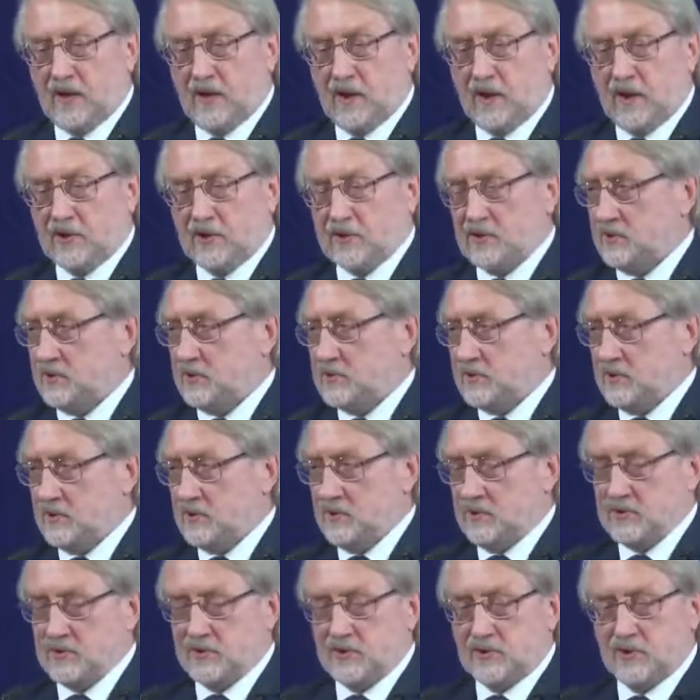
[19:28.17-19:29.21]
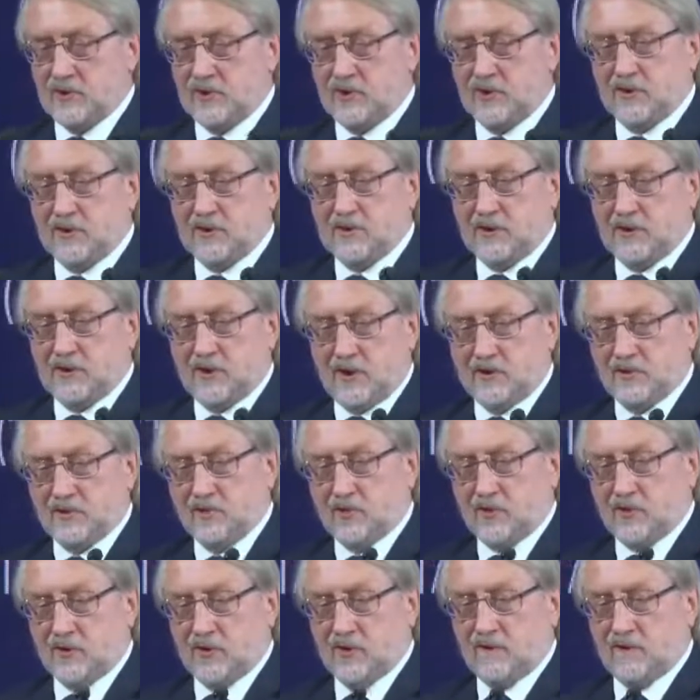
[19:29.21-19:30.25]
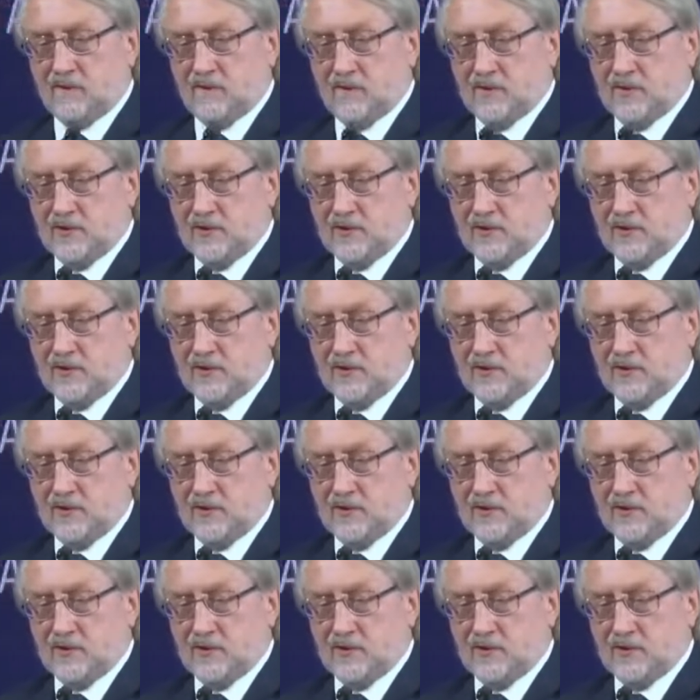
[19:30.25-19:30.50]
and they will kill the